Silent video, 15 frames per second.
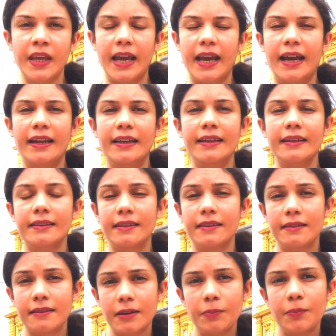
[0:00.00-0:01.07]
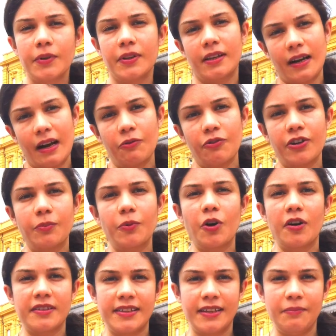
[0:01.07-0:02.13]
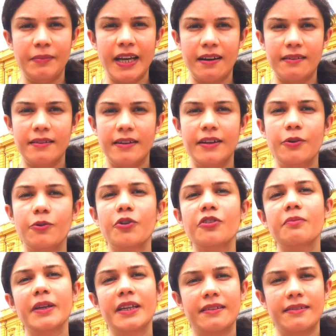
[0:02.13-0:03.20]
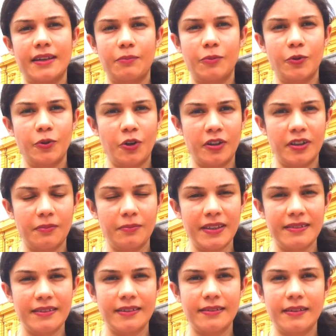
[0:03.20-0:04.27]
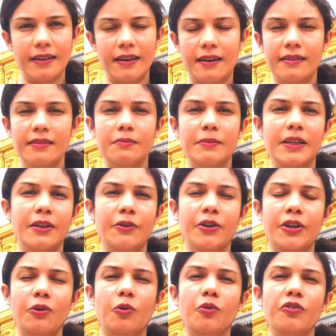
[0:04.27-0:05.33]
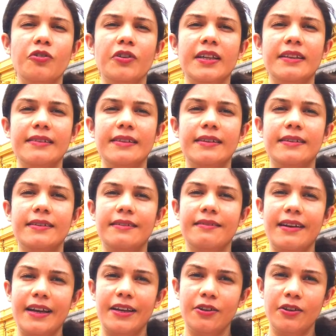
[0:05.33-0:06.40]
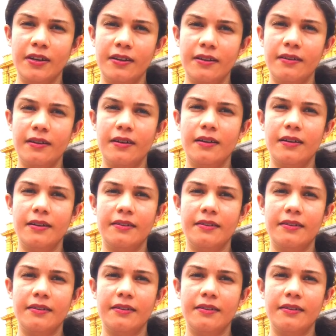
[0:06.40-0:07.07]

And the round trip costed me €100 because I booked on the business class, but you can also consider the regular